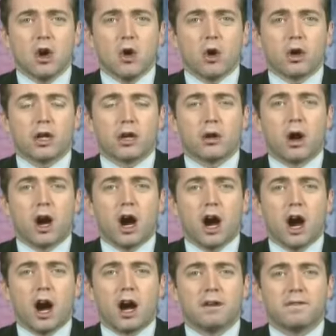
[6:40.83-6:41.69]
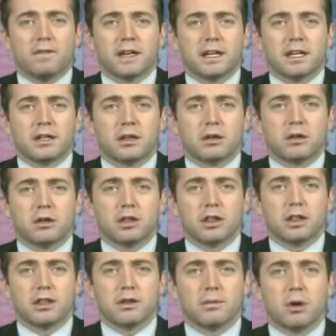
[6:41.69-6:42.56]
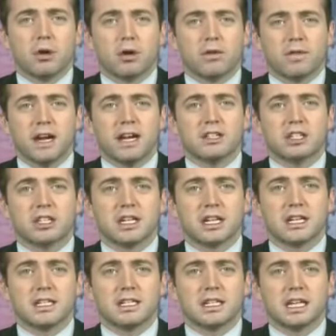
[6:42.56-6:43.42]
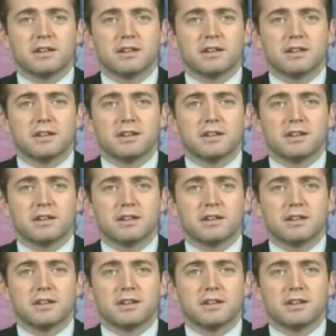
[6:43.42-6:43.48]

Well, you know, often the motivation is